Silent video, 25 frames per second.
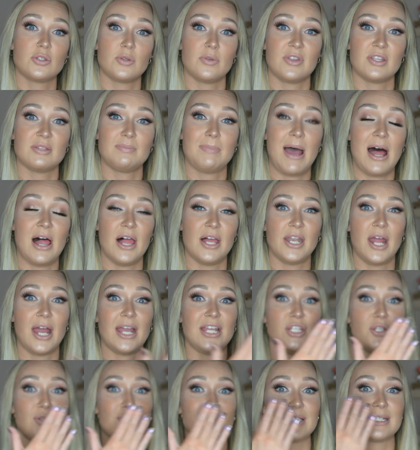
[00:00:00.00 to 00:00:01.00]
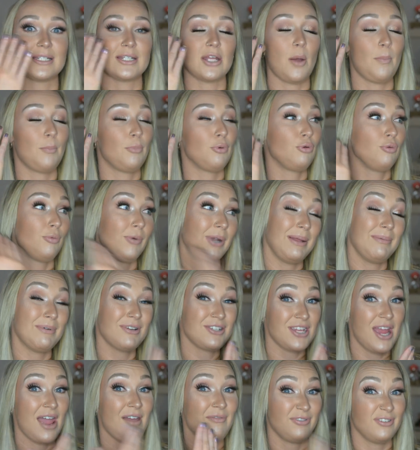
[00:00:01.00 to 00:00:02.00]
with this palette I use it pretty
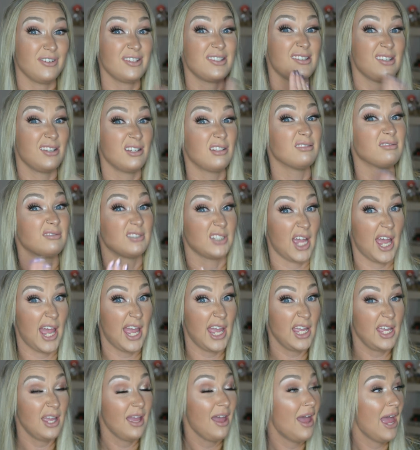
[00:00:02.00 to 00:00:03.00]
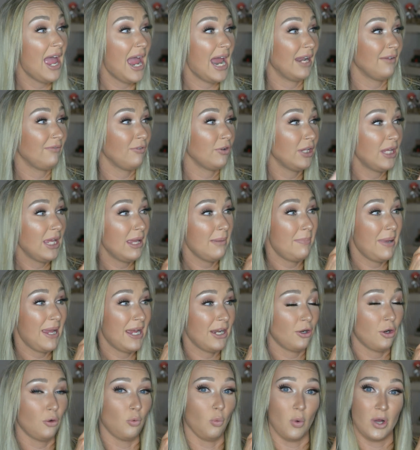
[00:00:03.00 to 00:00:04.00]
much every single day and I've only hit
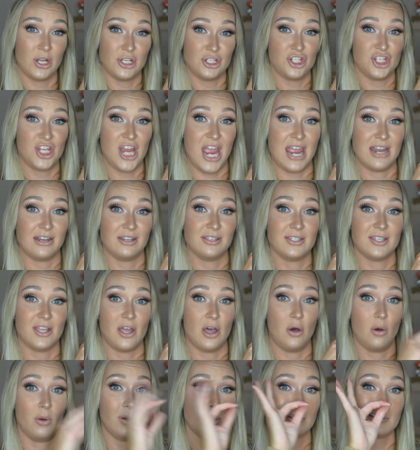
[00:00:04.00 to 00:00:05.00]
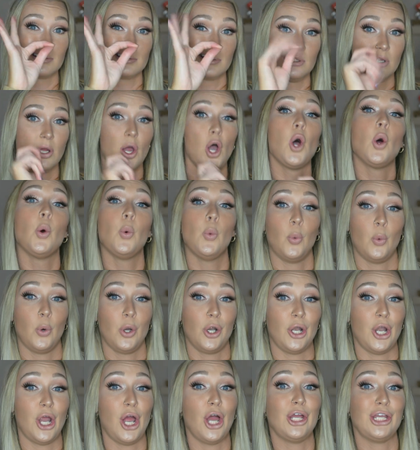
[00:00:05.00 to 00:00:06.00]
pan on one shade so
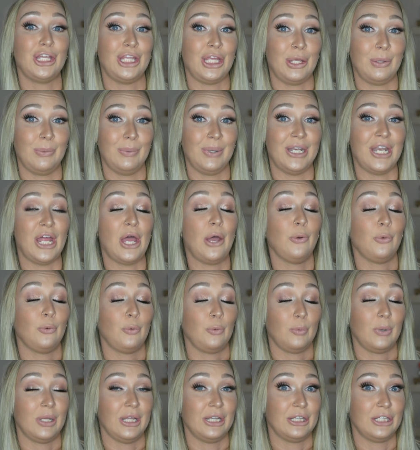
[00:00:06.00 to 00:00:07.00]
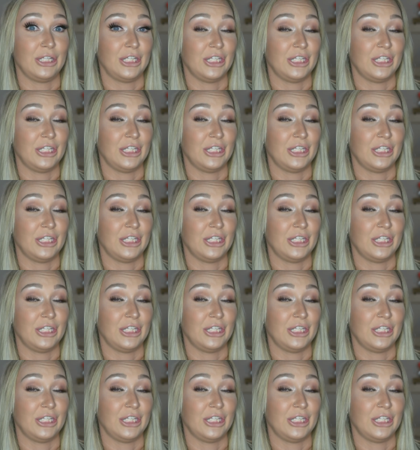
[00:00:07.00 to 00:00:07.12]
we're going real